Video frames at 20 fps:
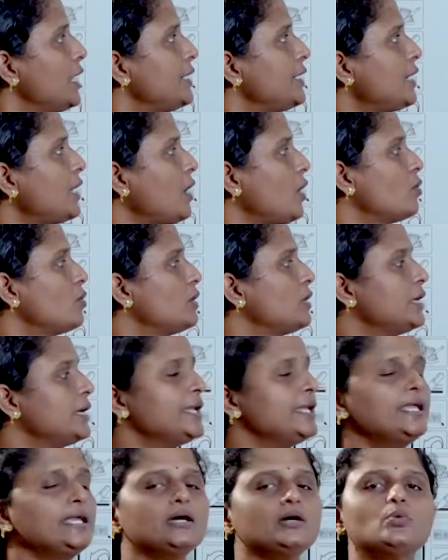Now,
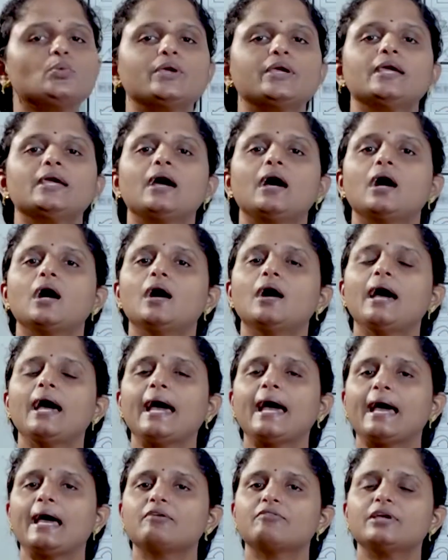here we are
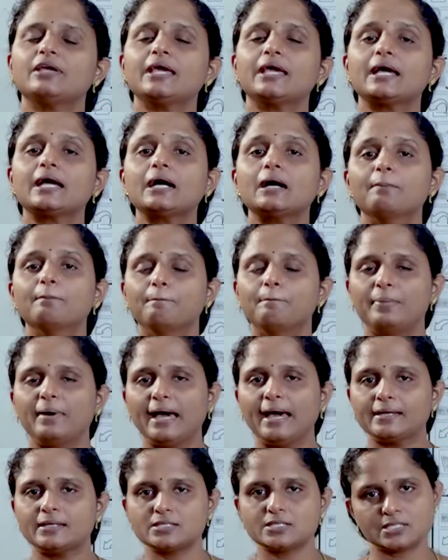having a
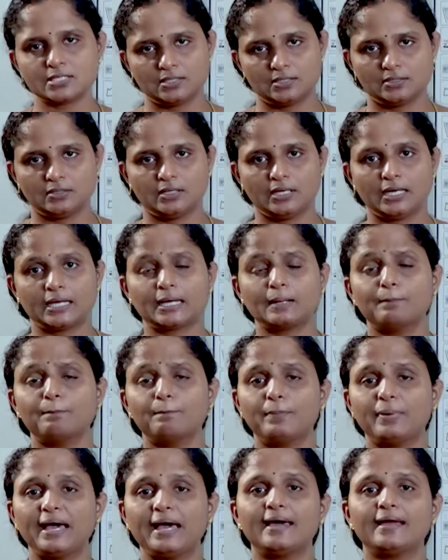comparison. A
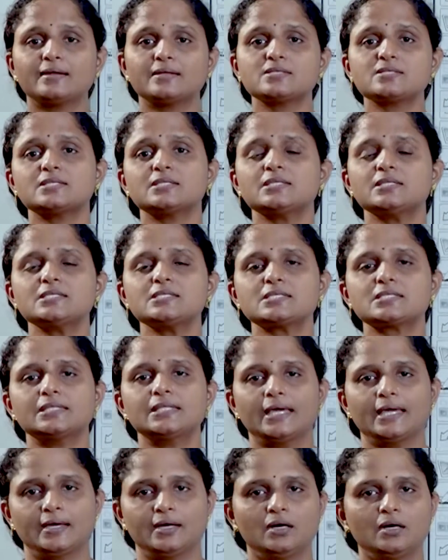comparison is
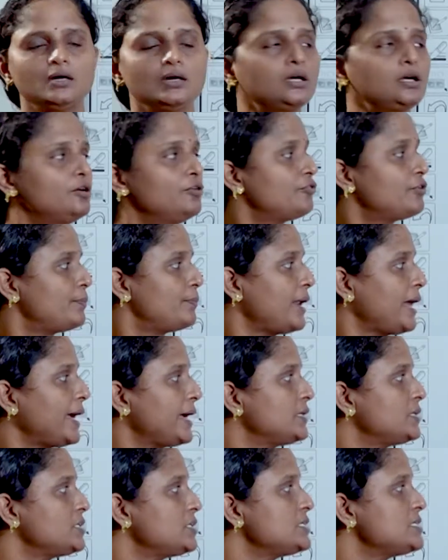there from
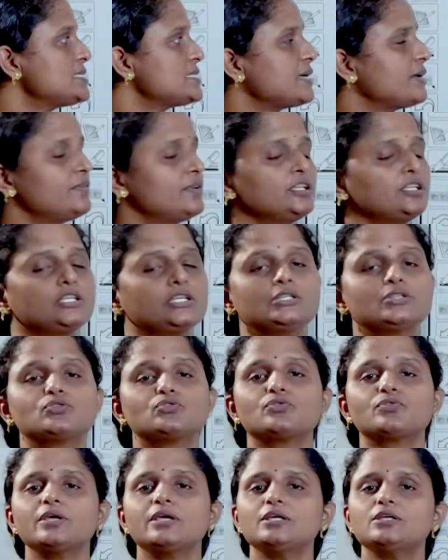
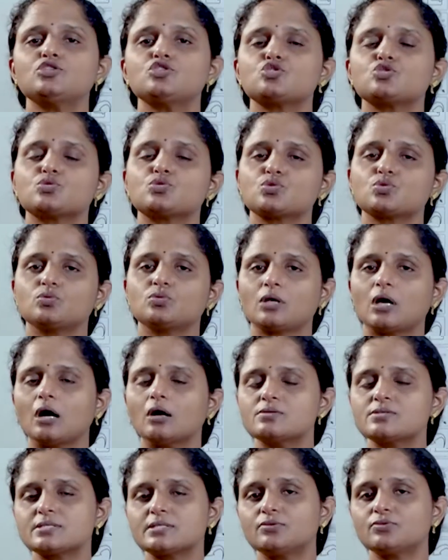1973 to
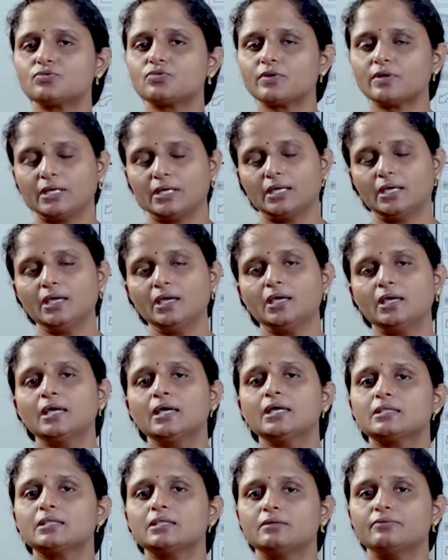2003.
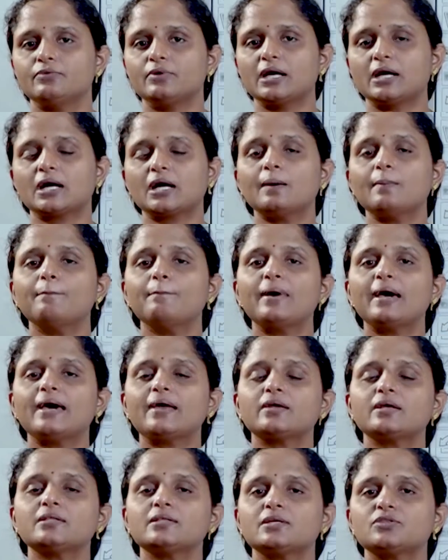We are
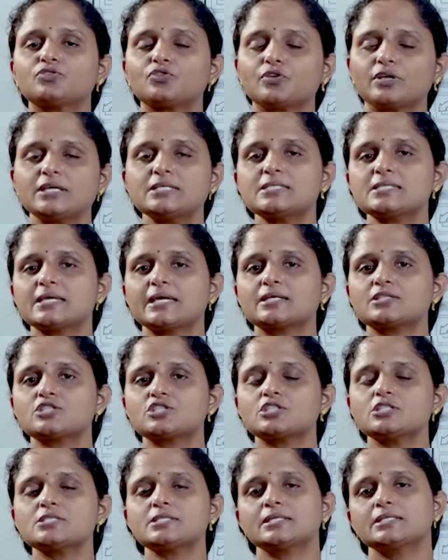comparing the three
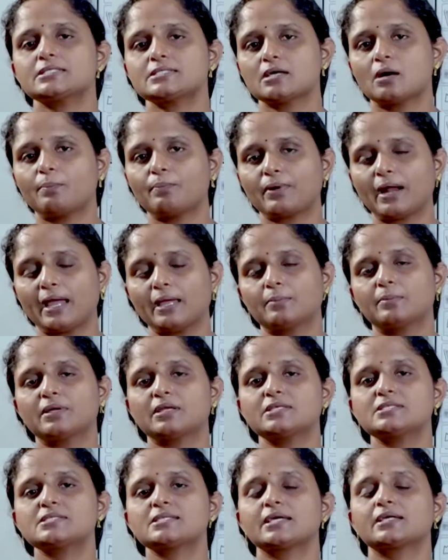sectors, that is our
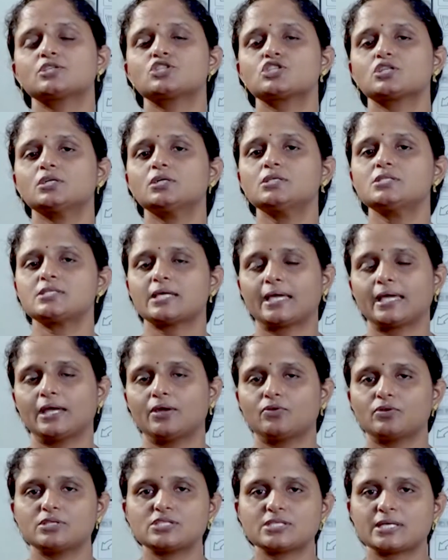primary sector,
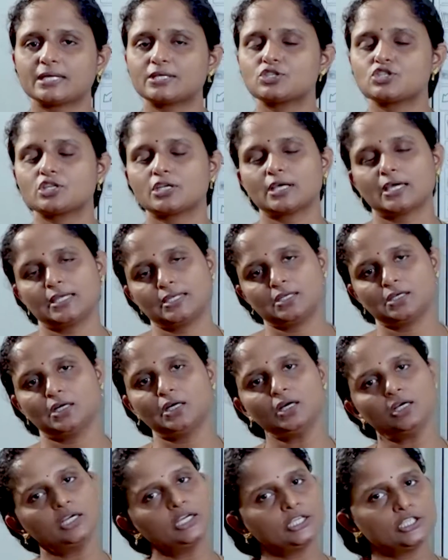secondary sector and
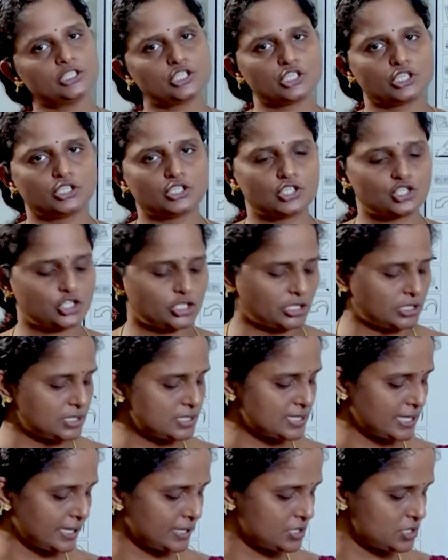the tertiary
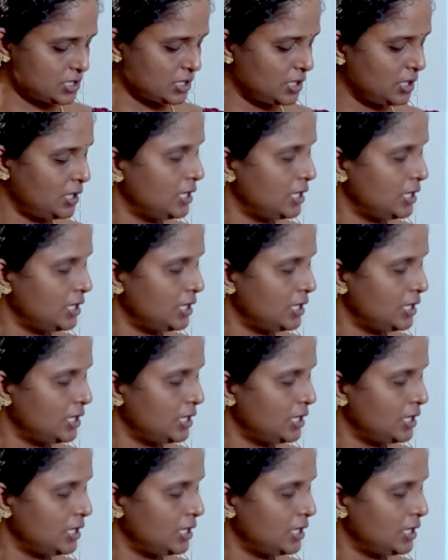sector.